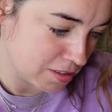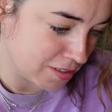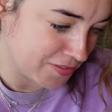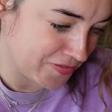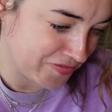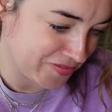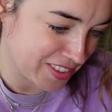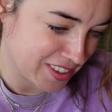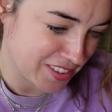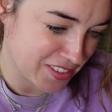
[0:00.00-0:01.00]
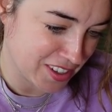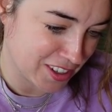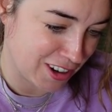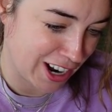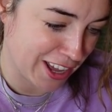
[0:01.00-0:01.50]

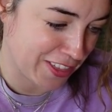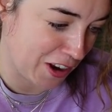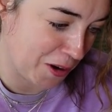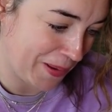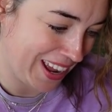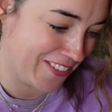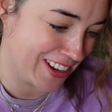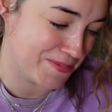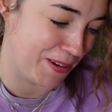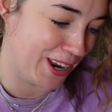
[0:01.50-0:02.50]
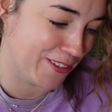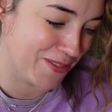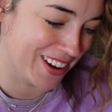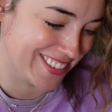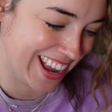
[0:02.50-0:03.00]
Cryotherapy have exploded
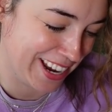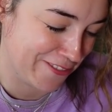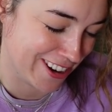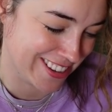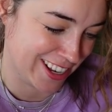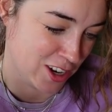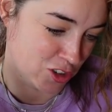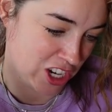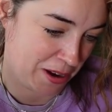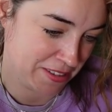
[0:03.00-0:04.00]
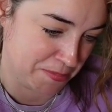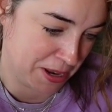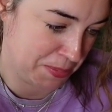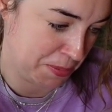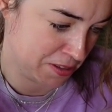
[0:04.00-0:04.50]
from our daily freezing cold showers as
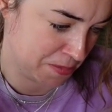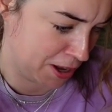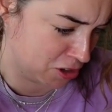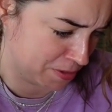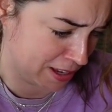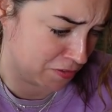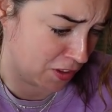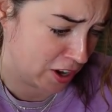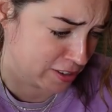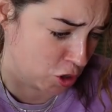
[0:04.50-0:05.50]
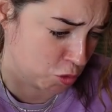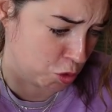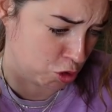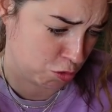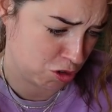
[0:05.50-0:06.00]
many people submerge themselves in ice cold
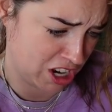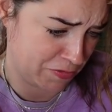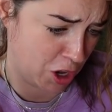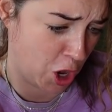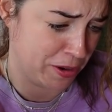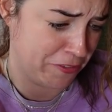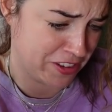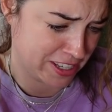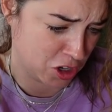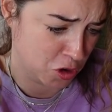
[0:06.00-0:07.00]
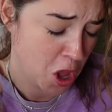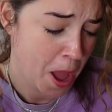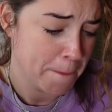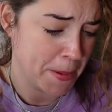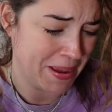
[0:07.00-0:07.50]
water to achieve not only physical
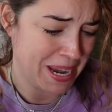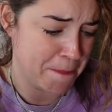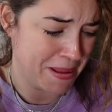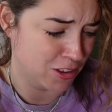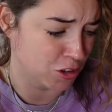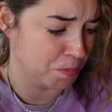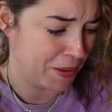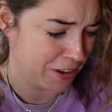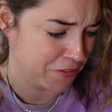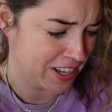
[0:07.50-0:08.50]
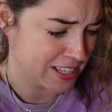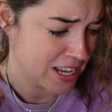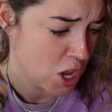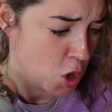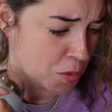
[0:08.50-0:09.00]
but many mental benefits.
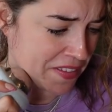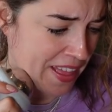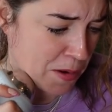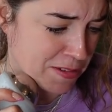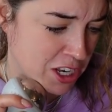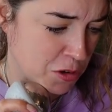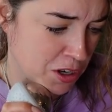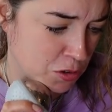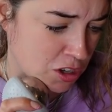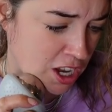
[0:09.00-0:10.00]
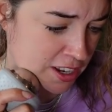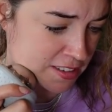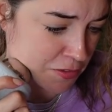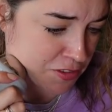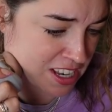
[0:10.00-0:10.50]
We are now bringing you an
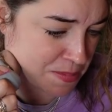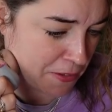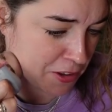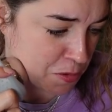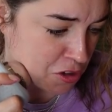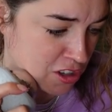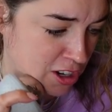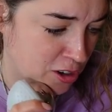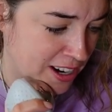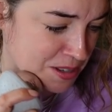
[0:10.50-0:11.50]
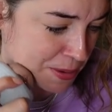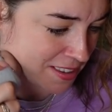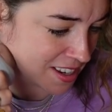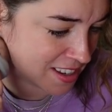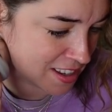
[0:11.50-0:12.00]
alternative to these methods, which is a lot less
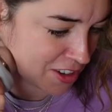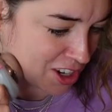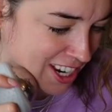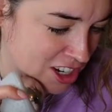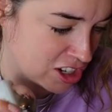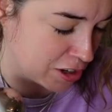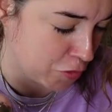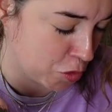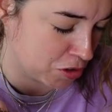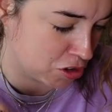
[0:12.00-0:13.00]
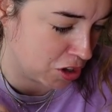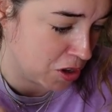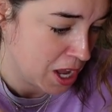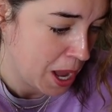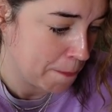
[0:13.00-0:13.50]
maintenance and something you can actually look forward
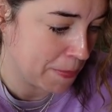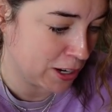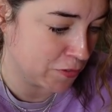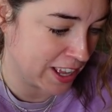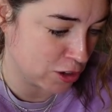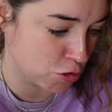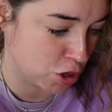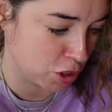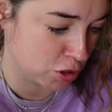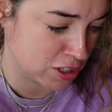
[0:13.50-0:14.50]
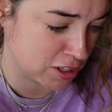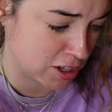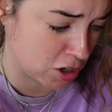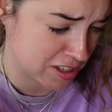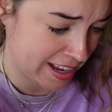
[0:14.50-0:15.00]
to. Made of natural cold
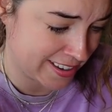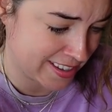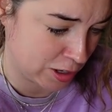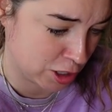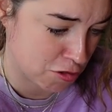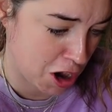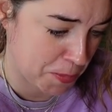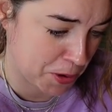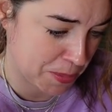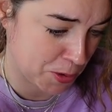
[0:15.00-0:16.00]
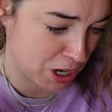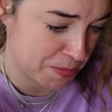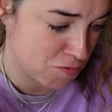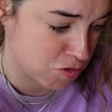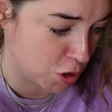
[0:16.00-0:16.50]
stainless steel, the cryo body ball can
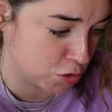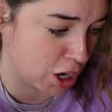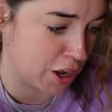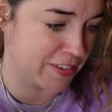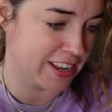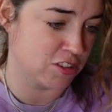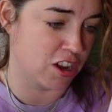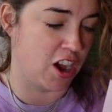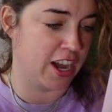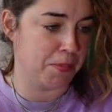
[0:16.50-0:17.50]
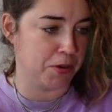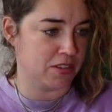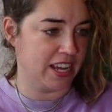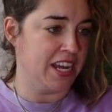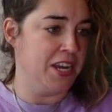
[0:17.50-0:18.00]
be rolled over the entire
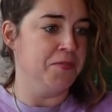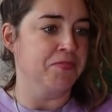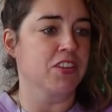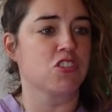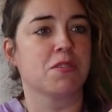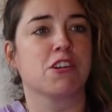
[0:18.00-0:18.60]
body to